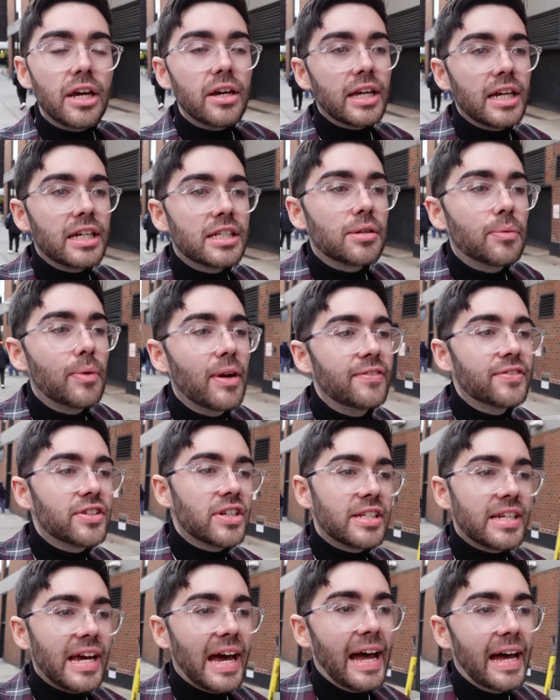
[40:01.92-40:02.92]
dokie, so we've
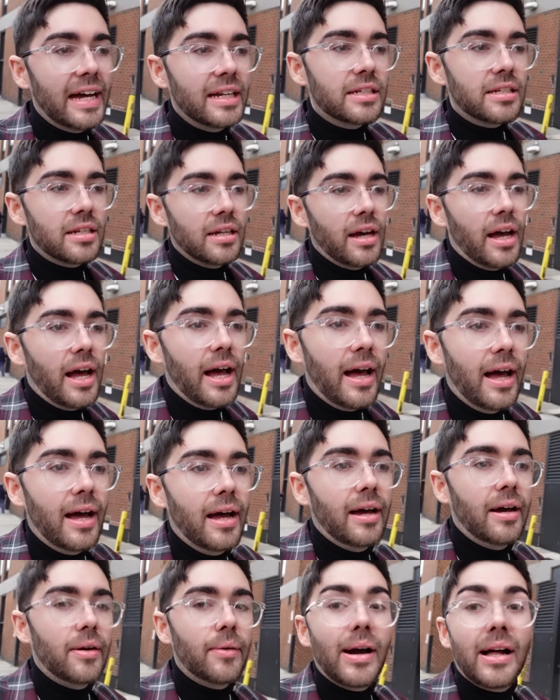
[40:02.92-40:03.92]
just had,
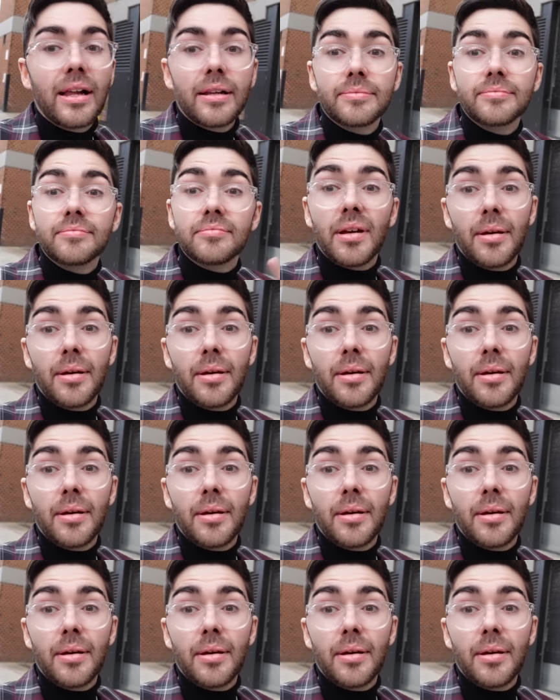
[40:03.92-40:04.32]
uh, well,